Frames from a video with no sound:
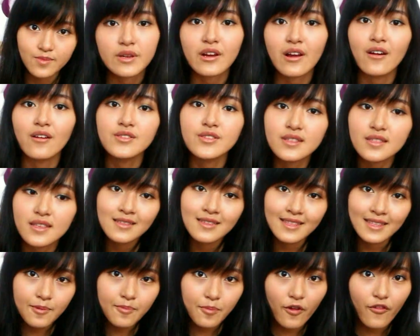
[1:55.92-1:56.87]
because the
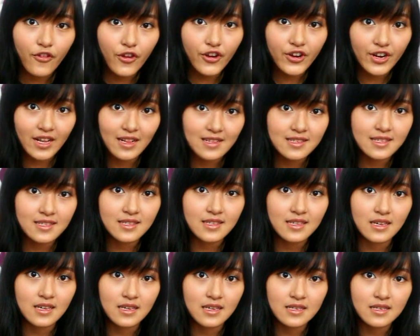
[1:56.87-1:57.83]
tip of your nails
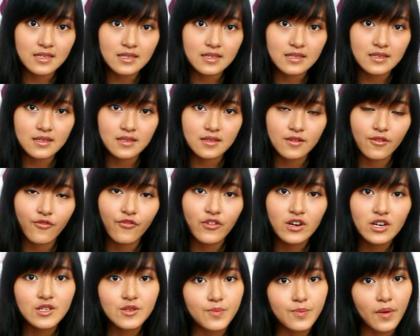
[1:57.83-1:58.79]
is the
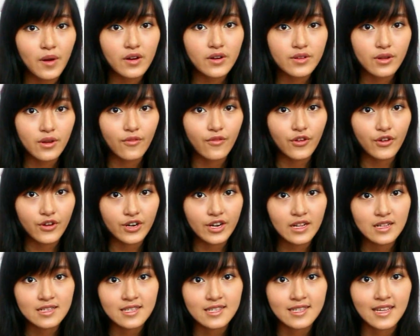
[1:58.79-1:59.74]
first part of your
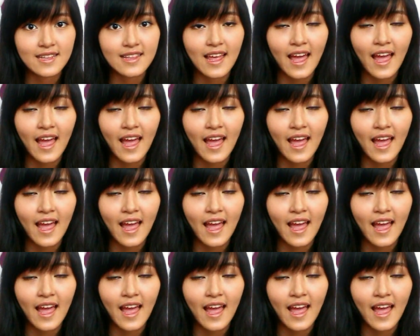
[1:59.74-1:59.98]
nails that